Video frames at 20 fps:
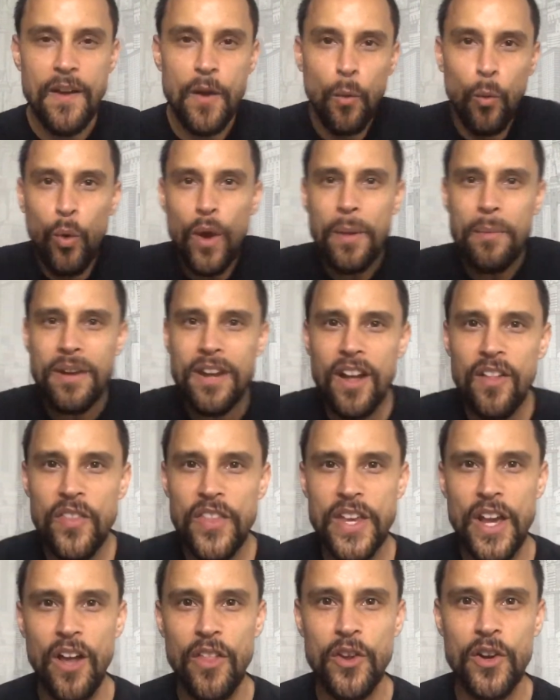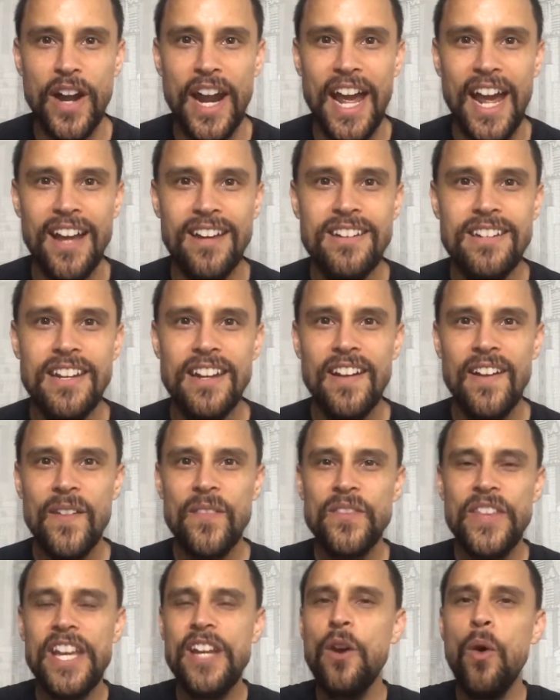Women, on the other hand,
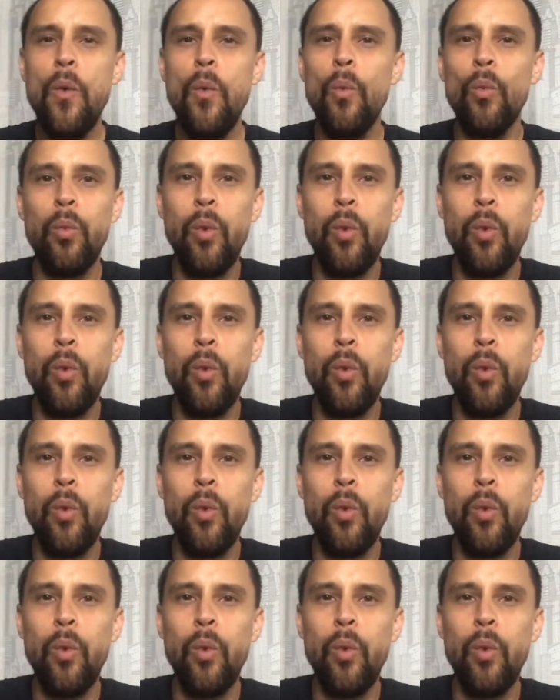they don't